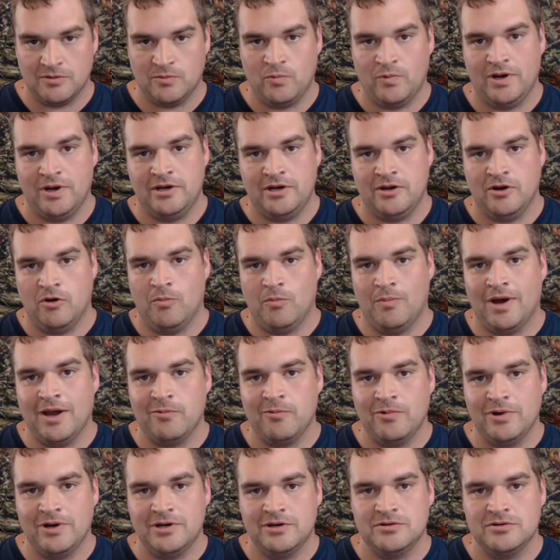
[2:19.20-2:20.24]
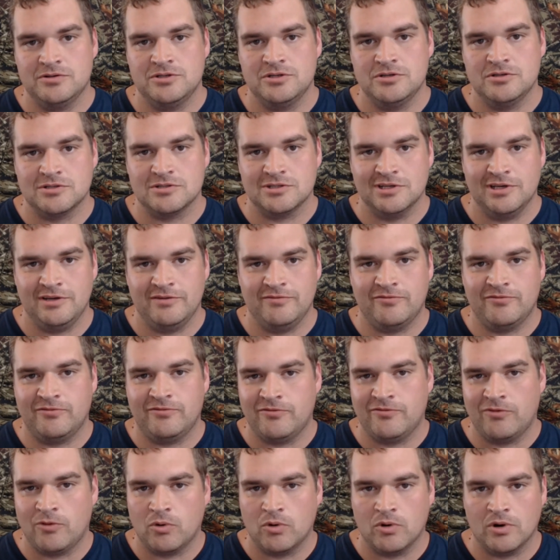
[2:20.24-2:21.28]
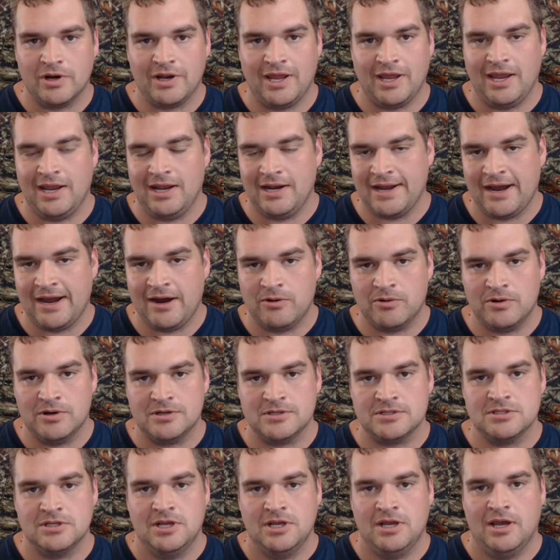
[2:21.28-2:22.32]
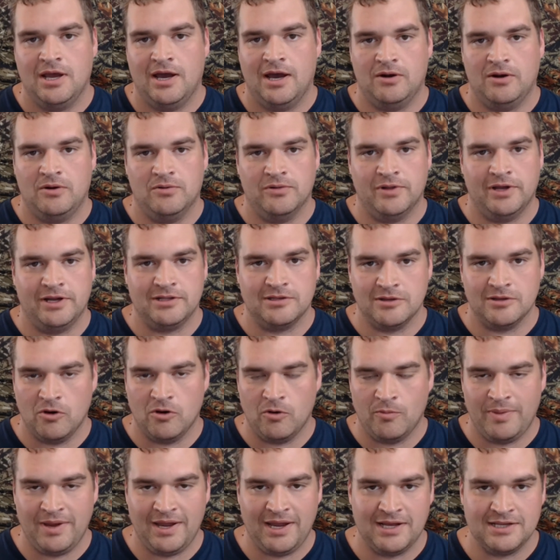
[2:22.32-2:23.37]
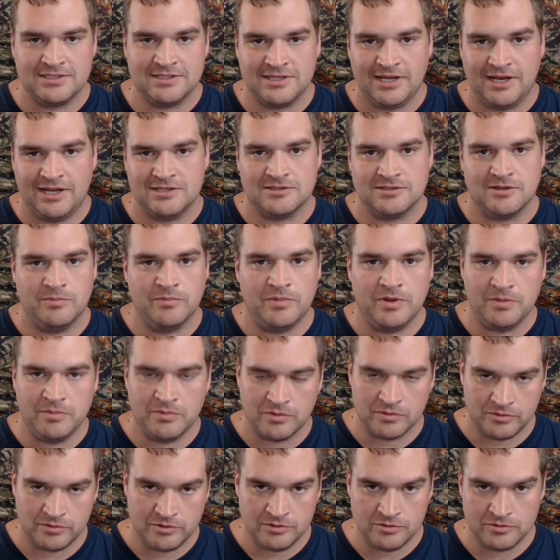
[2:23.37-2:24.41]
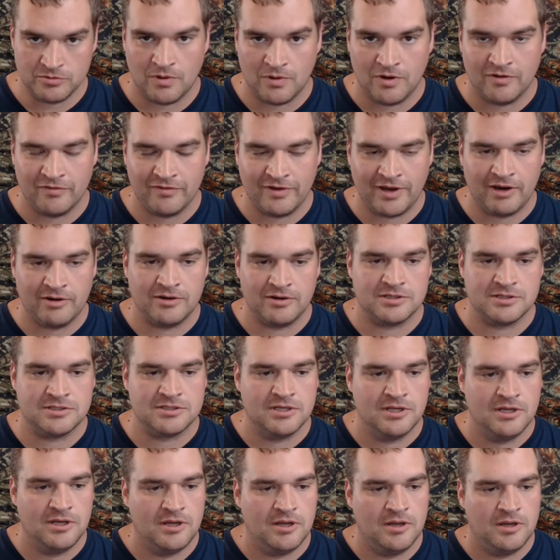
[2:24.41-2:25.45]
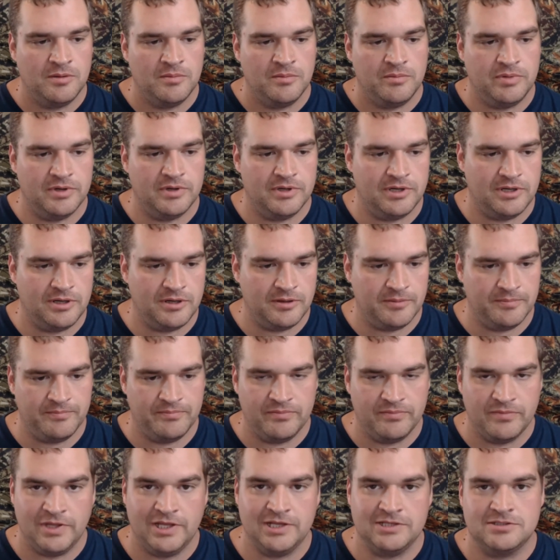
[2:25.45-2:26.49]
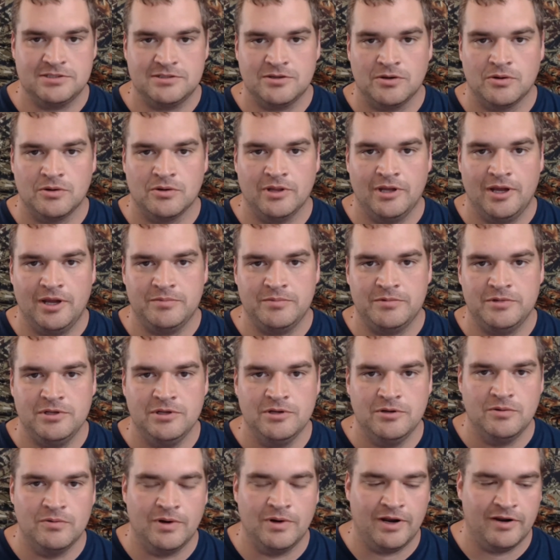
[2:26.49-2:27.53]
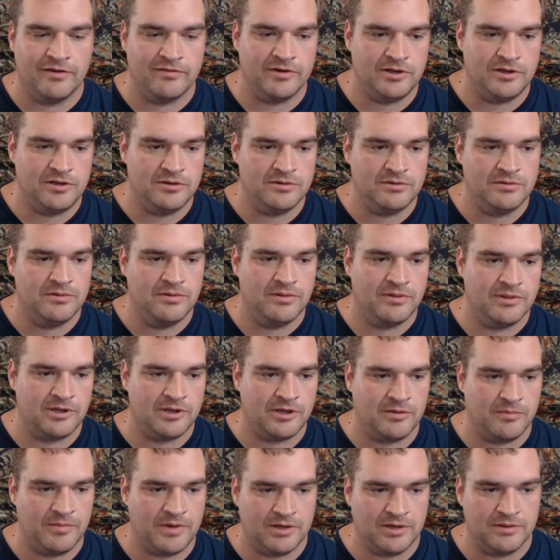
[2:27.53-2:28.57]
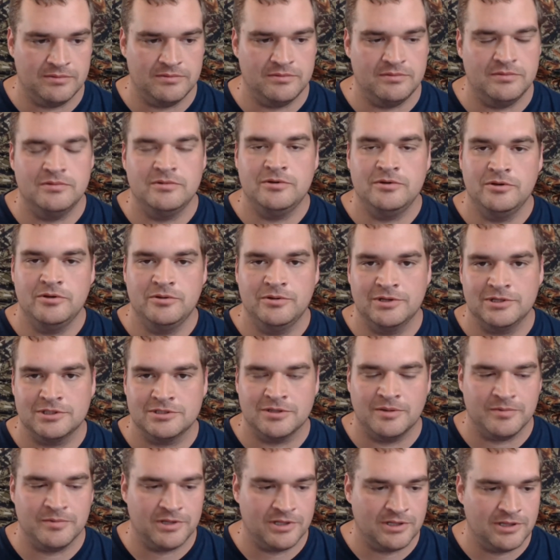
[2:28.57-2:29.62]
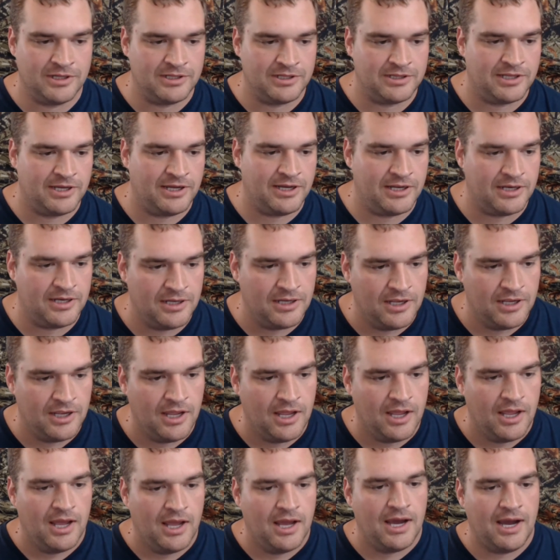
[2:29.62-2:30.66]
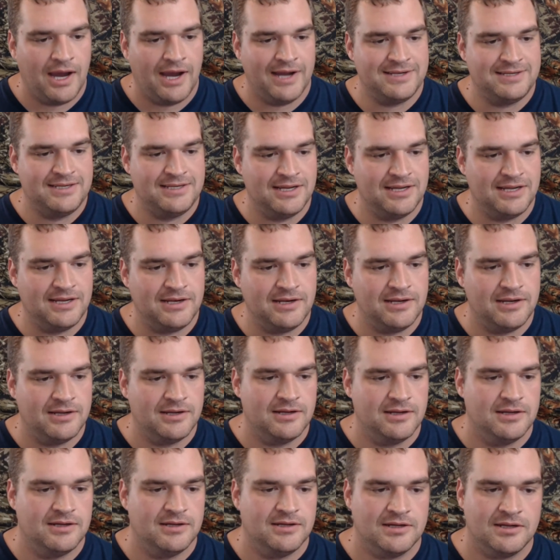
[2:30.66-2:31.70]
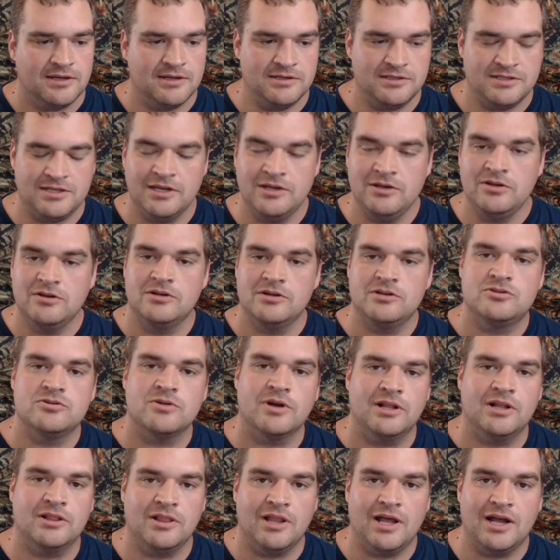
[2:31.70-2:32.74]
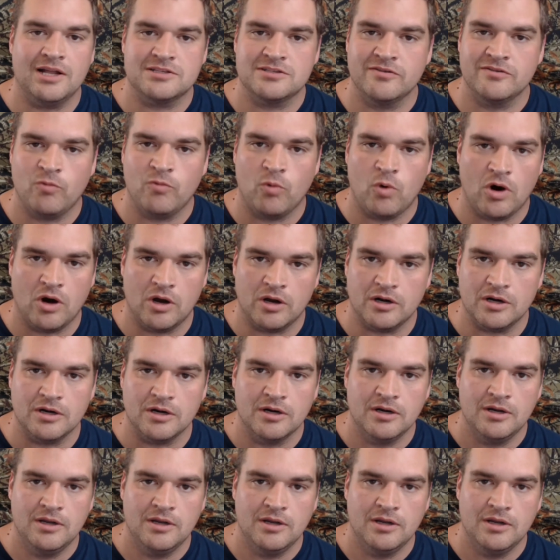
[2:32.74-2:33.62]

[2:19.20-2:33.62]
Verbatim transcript: window. My window is usually 4 to 8 hours. I don't like to go past that. Some people do 12 hours. But that's totally up to you whenever you think about doing something like that. I did continue to drink lots of water.